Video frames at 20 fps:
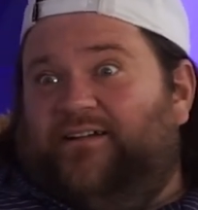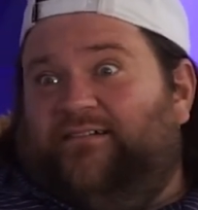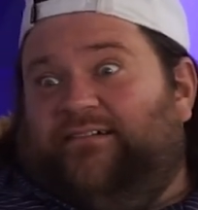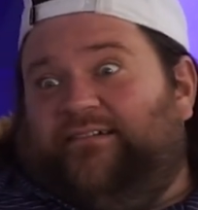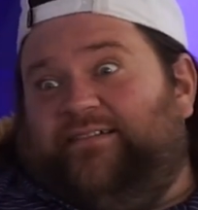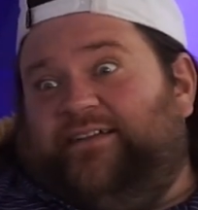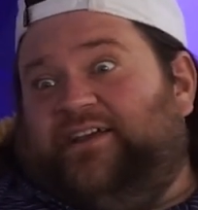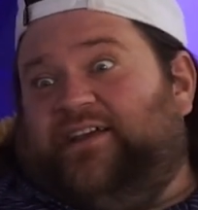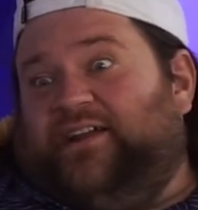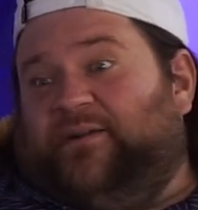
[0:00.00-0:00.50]

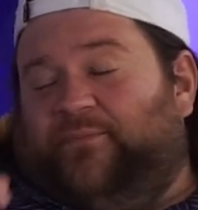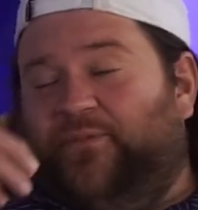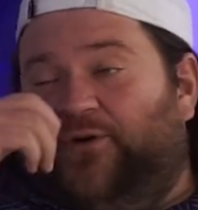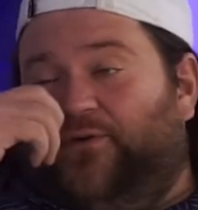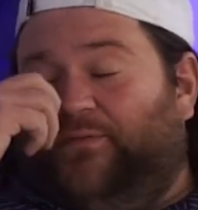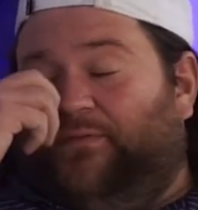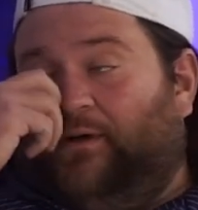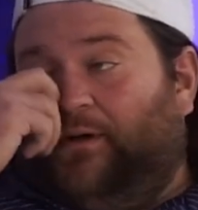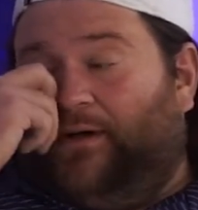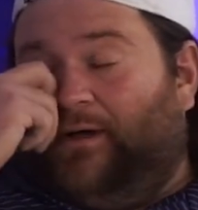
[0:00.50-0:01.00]
Are they going to
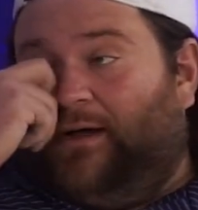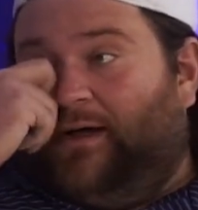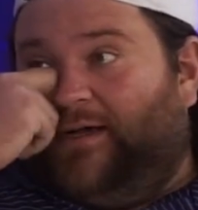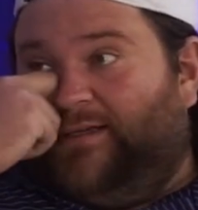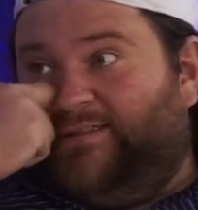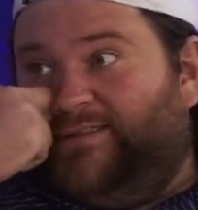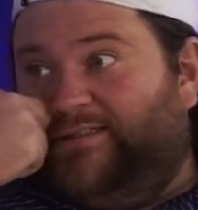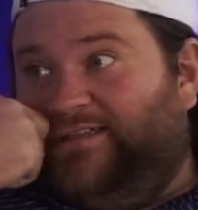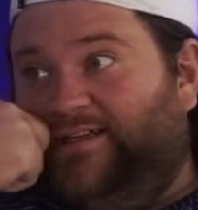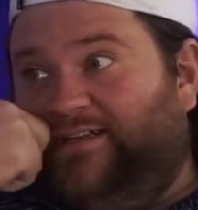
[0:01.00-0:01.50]
move to
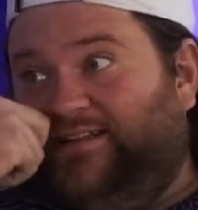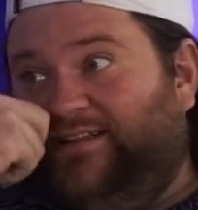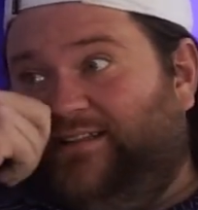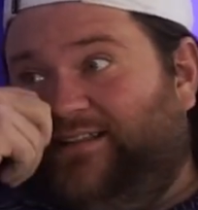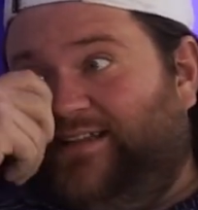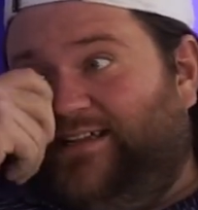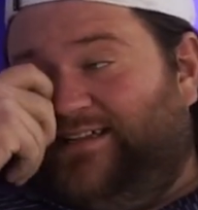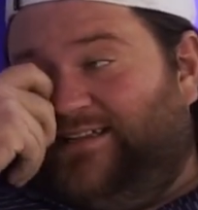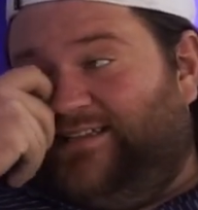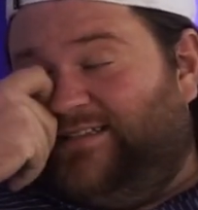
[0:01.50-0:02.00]

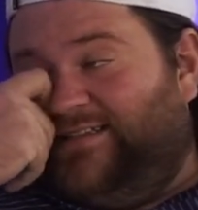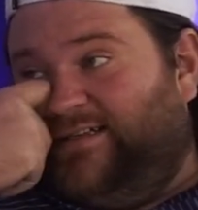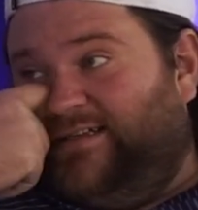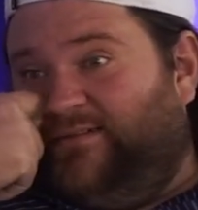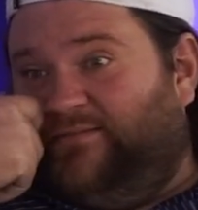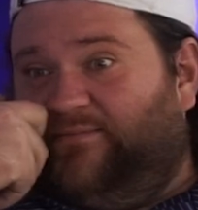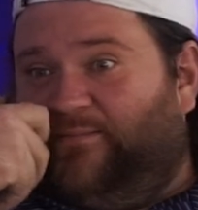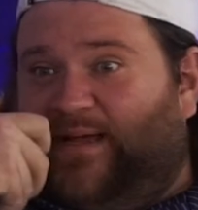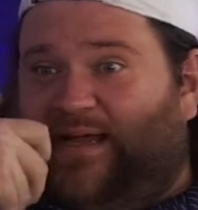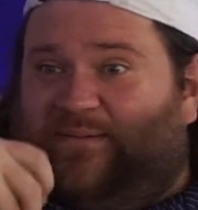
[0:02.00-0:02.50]
Austin?
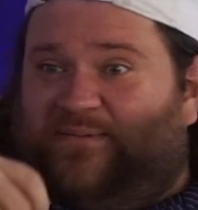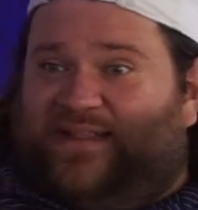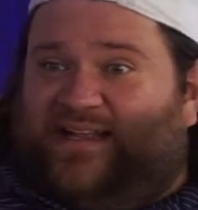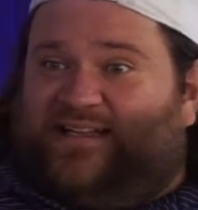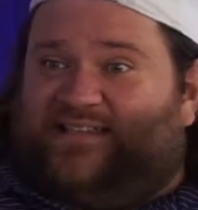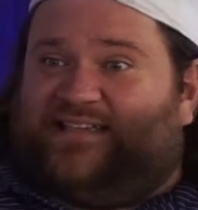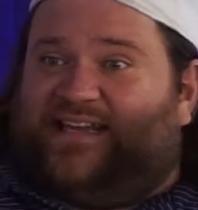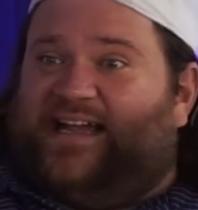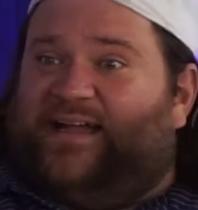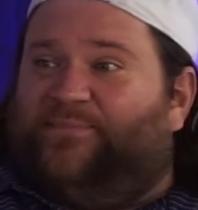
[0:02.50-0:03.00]
And maybe
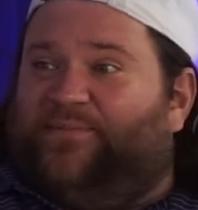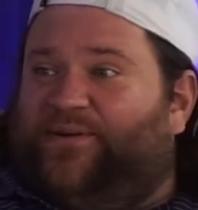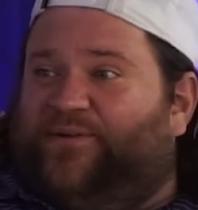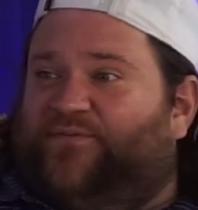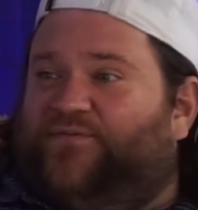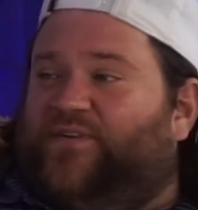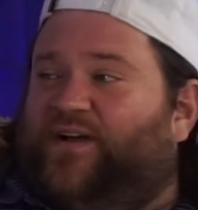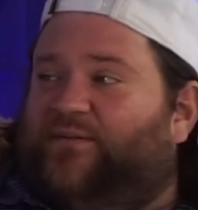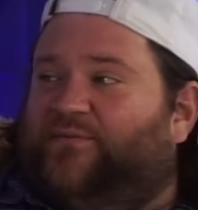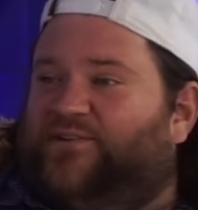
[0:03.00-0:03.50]
that's happening
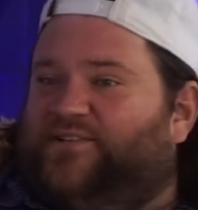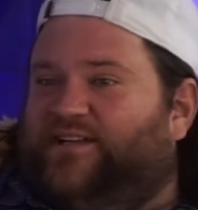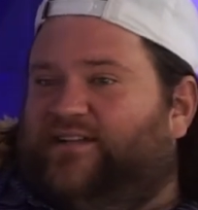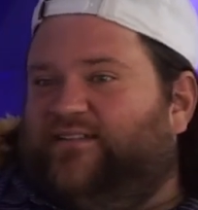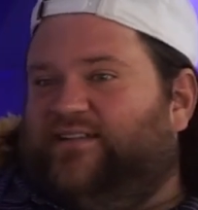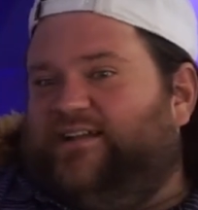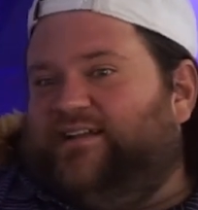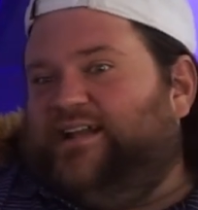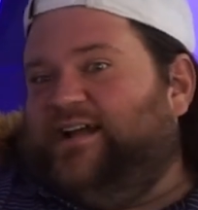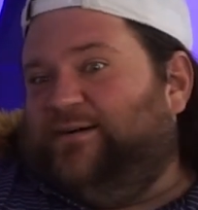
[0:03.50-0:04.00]
5 years down the
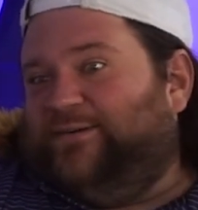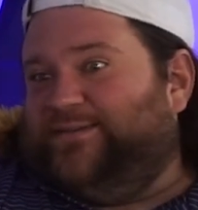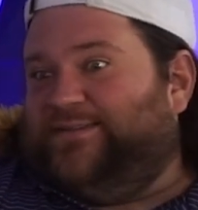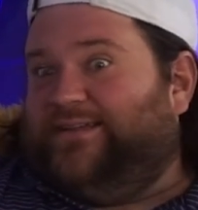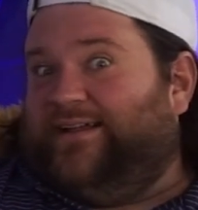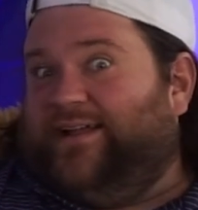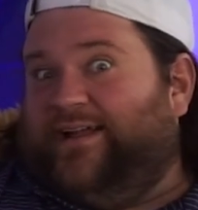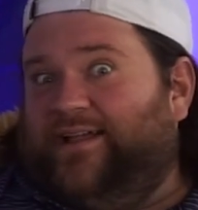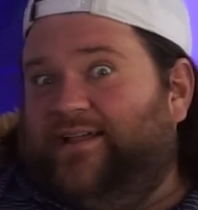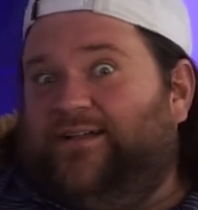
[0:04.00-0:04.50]
line. Now it's
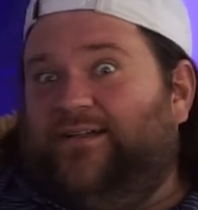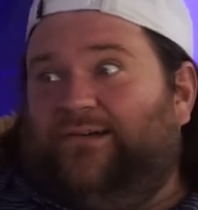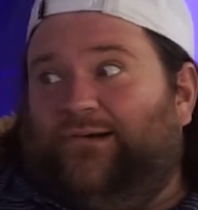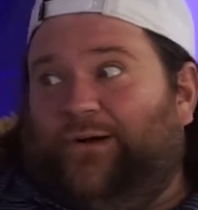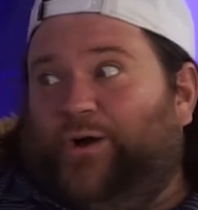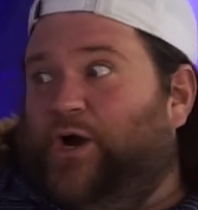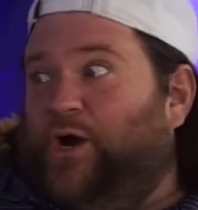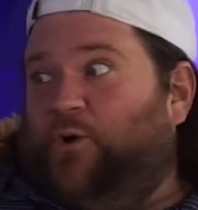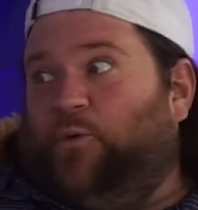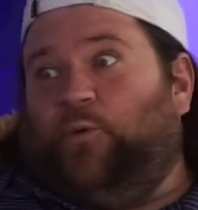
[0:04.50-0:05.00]
like,
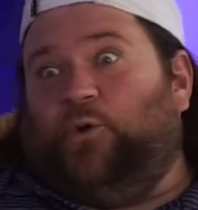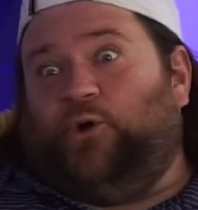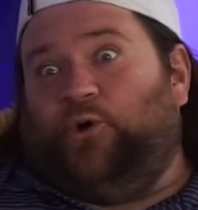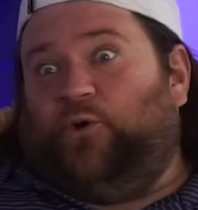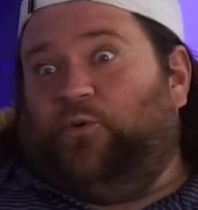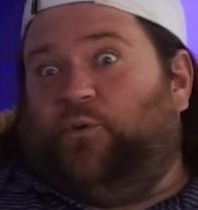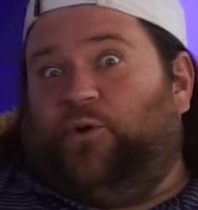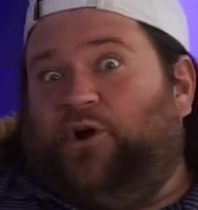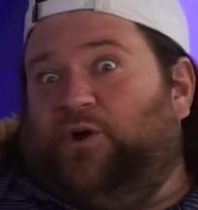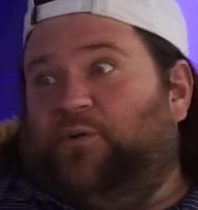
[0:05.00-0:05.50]
all right,
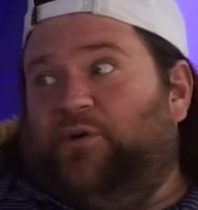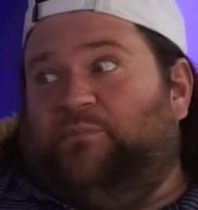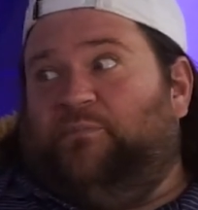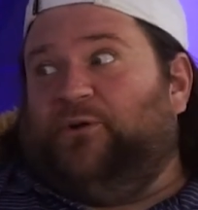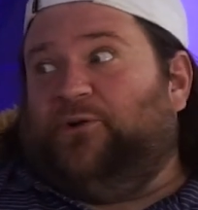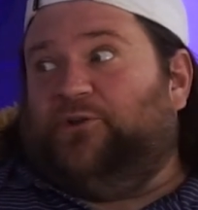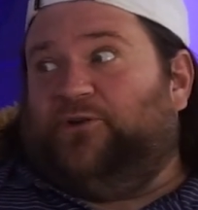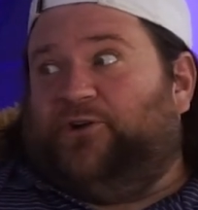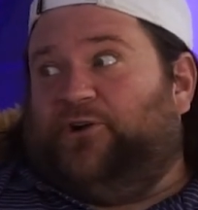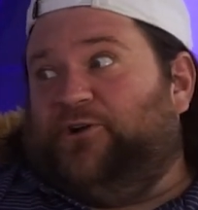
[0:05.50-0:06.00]
where are we
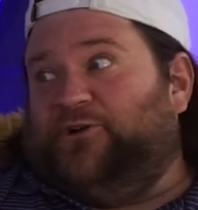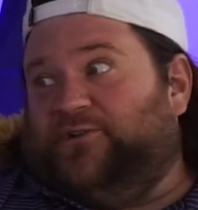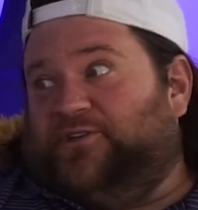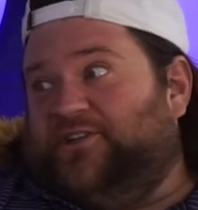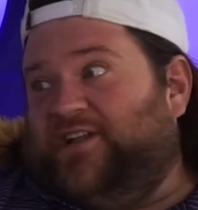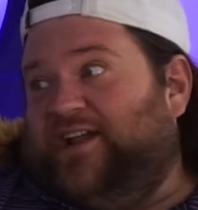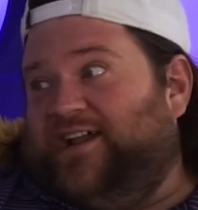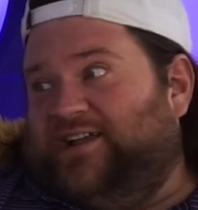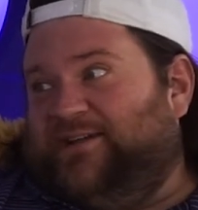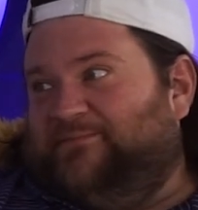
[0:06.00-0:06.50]
building our new
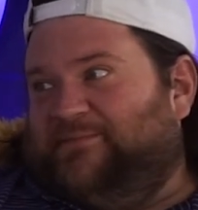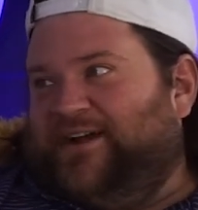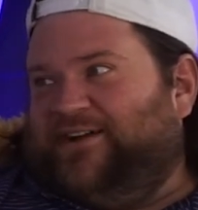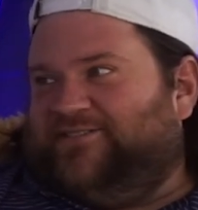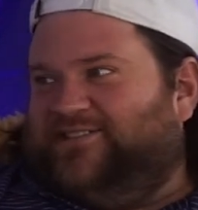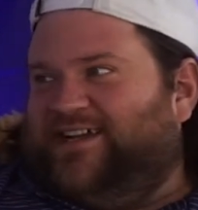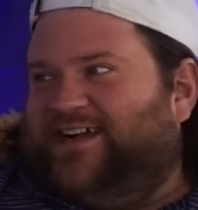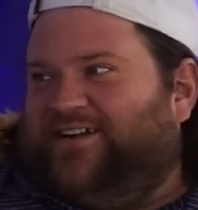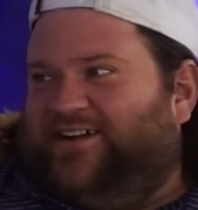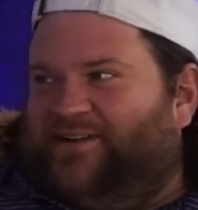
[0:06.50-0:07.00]
stadium
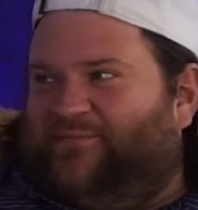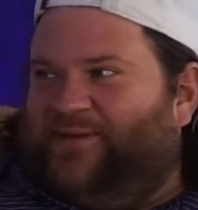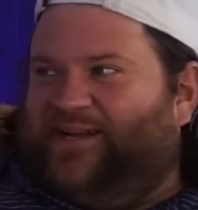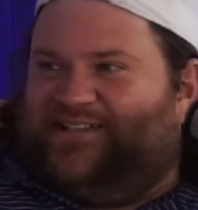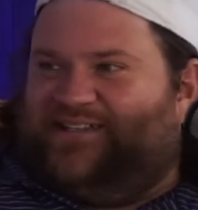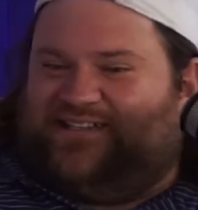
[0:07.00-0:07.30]
downtown?